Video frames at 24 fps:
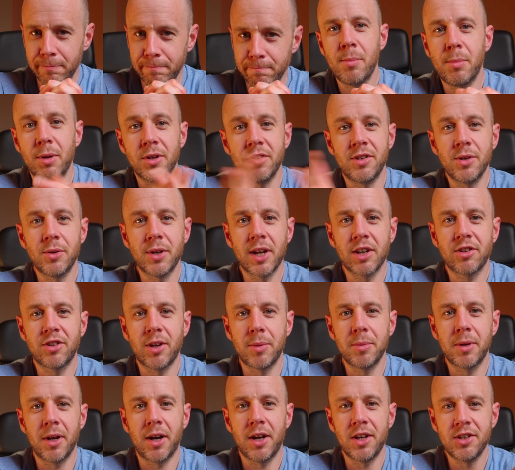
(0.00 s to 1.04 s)
But until next
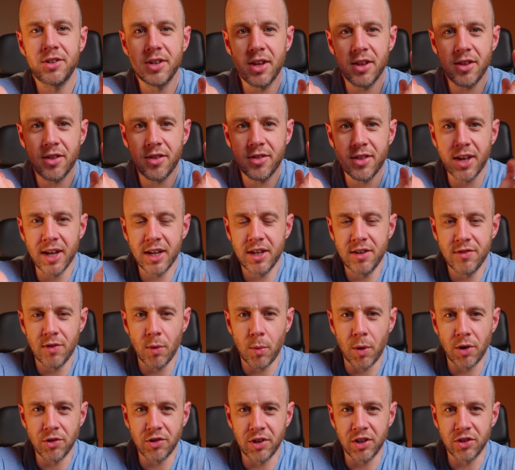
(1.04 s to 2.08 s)
time, guys, thank you for
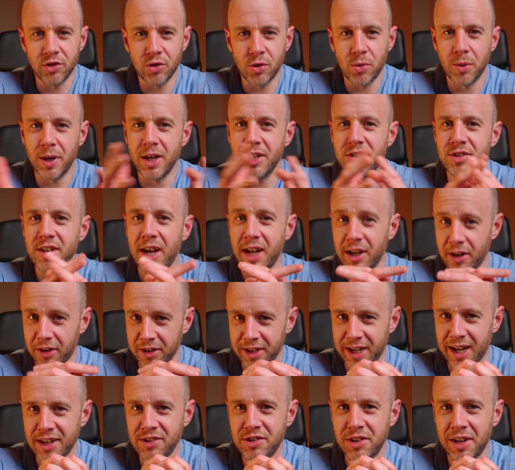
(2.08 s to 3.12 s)
watching as always, and I'll
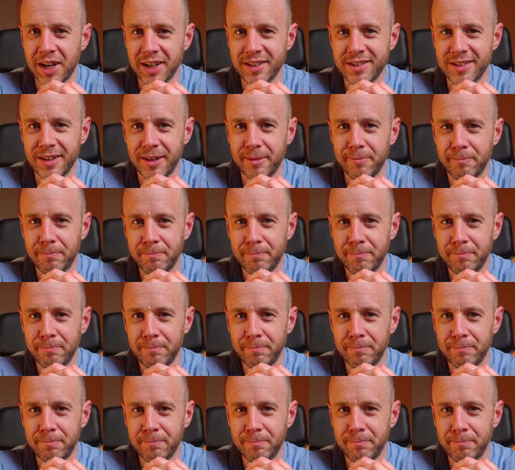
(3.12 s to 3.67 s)
catch you next time.